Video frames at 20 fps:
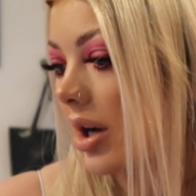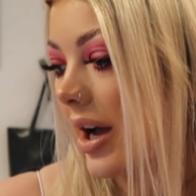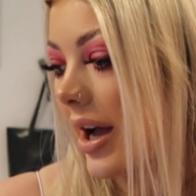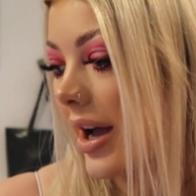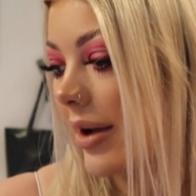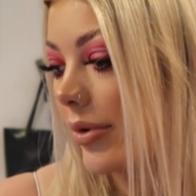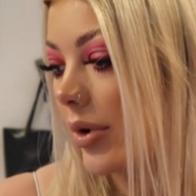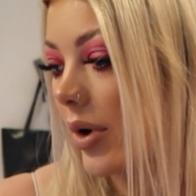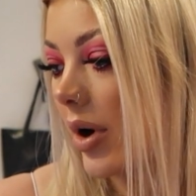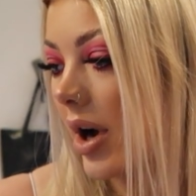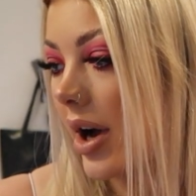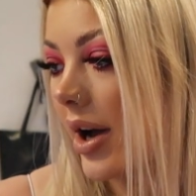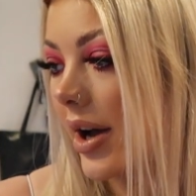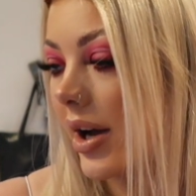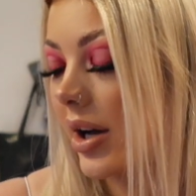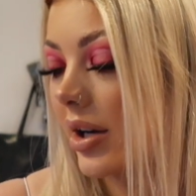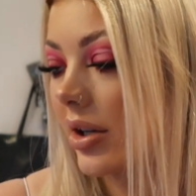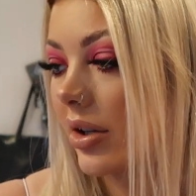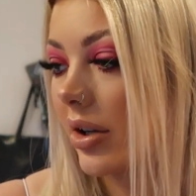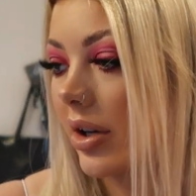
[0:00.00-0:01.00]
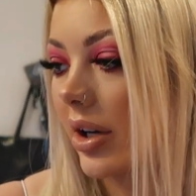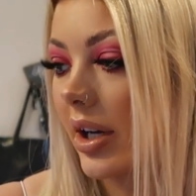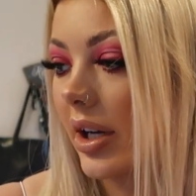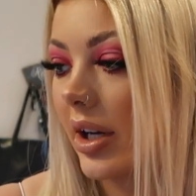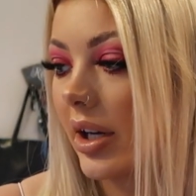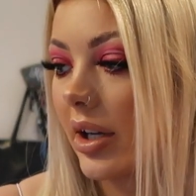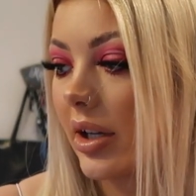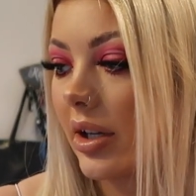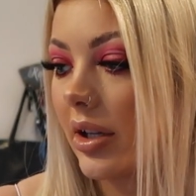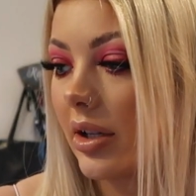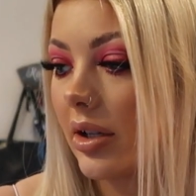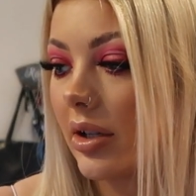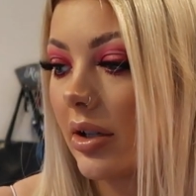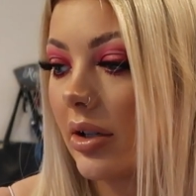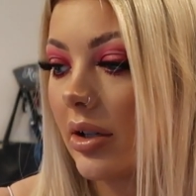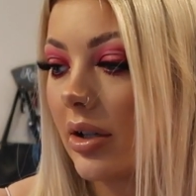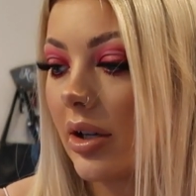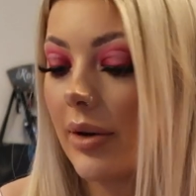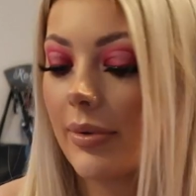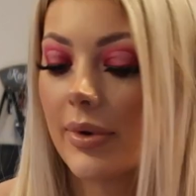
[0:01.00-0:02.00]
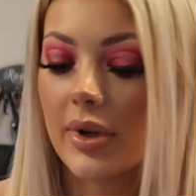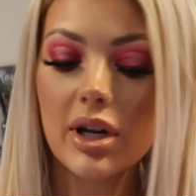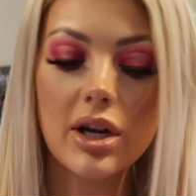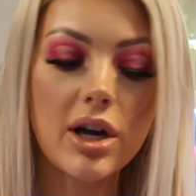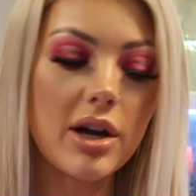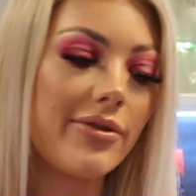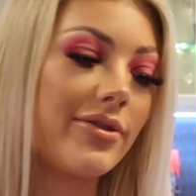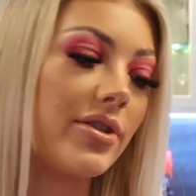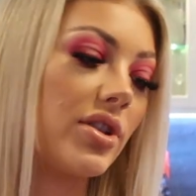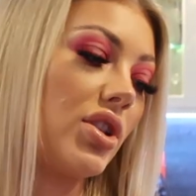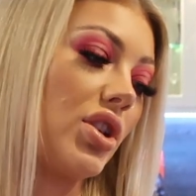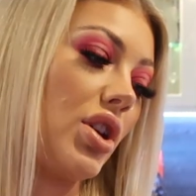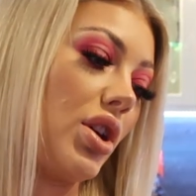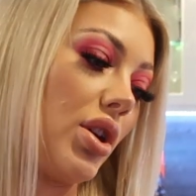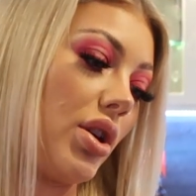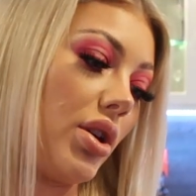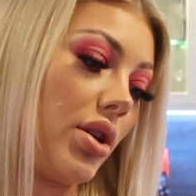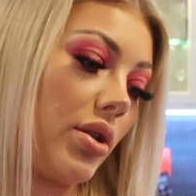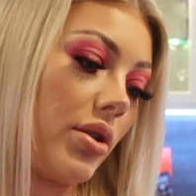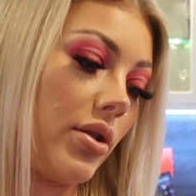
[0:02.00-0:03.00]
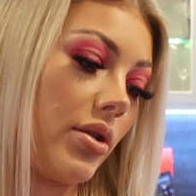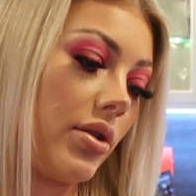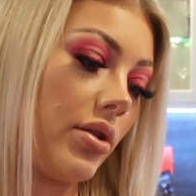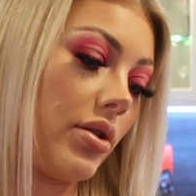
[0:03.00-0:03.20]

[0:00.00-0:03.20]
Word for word: I'm quite hungry. I'm gonna go for two.